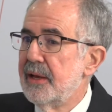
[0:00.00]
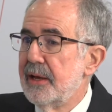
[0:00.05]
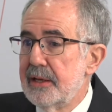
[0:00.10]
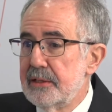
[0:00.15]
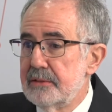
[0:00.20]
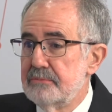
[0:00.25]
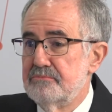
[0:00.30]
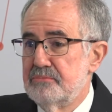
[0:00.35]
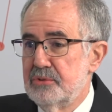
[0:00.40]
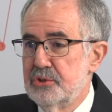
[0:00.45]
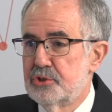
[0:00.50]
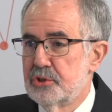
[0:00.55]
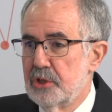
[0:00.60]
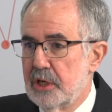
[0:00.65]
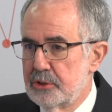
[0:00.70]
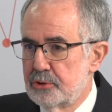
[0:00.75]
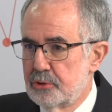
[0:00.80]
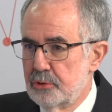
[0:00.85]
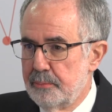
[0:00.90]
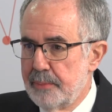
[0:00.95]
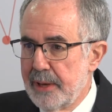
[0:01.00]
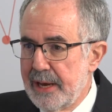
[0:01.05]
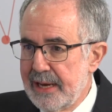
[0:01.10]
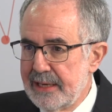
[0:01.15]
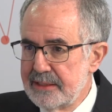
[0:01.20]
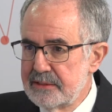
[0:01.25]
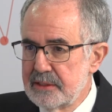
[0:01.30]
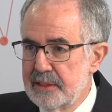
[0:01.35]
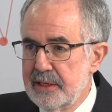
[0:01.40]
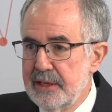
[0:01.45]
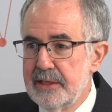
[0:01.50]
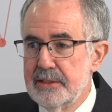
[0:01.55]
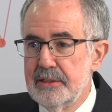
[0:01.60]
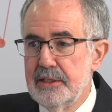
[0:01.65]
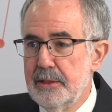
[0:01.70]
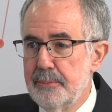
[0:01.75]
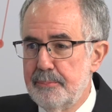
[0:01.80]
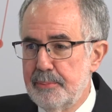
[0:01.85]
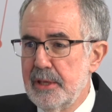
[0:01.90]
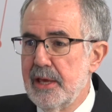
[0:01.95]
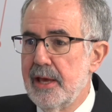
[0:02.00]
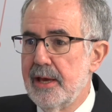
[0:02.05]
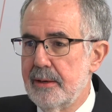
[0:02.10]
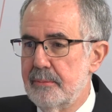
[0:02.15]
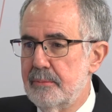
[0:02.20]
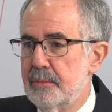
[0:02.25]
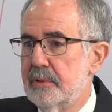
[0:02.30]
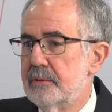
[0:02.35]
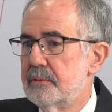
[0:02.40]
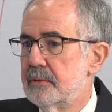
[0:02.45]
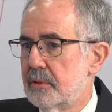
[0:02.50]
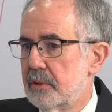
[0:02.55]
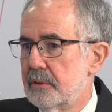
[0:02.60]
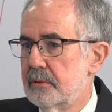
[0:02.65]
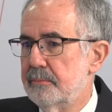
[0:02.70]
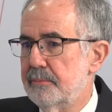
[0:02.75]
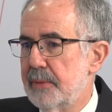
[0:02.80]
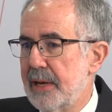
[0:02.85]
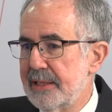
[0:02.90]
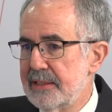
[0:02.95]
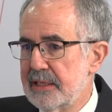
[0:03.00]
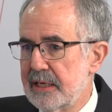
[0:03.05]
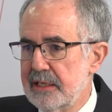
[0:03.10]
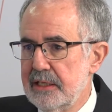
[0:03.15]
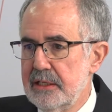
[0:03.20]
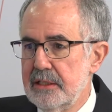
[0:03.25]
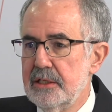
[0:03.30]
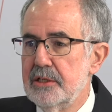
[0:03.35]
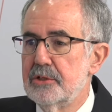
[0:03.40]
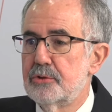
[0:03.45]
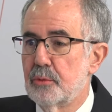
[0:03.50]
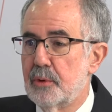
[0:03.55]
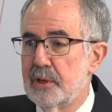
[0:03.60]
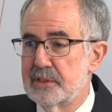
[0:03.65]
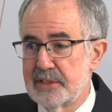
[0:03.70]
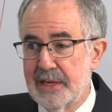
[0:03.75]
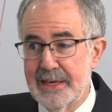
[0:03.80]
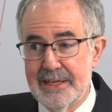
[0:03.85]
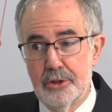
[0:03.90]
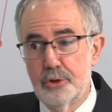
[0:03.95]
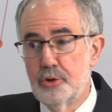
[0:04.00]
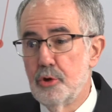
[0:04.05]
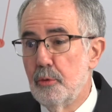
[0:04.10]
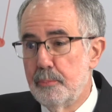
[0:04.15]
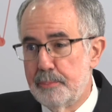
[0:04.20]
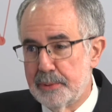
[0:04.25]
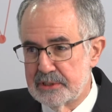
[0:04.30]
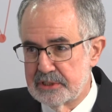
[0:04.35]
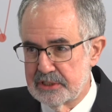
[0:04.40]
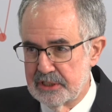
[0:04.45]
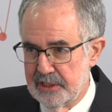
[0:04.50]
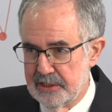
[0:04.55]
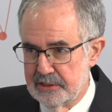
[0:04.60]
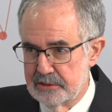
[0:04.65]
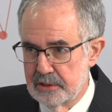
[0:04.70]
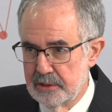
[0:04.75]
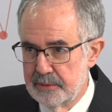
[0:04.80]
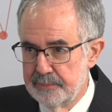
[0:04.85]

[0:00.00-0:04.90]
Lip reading: And it's not too bad. And EPM Medellin, it was like 2%.